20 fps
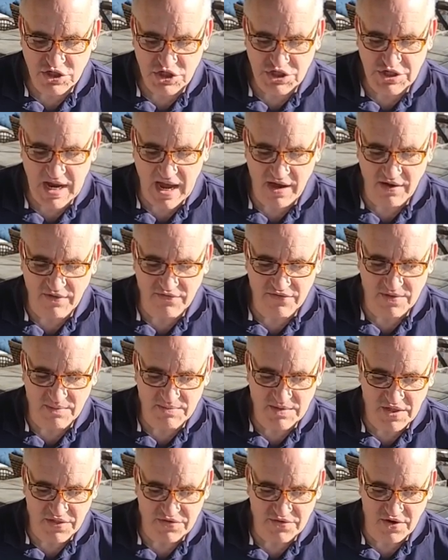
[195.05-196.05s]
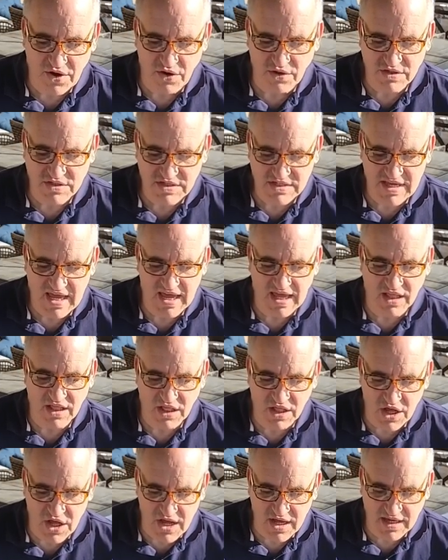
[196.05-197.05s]
shout from the throne
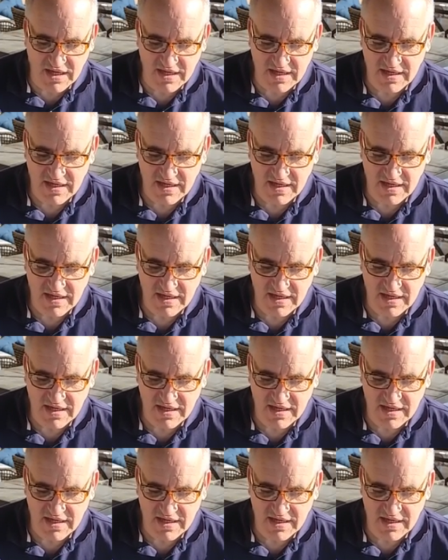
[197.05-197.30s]
saying, Look,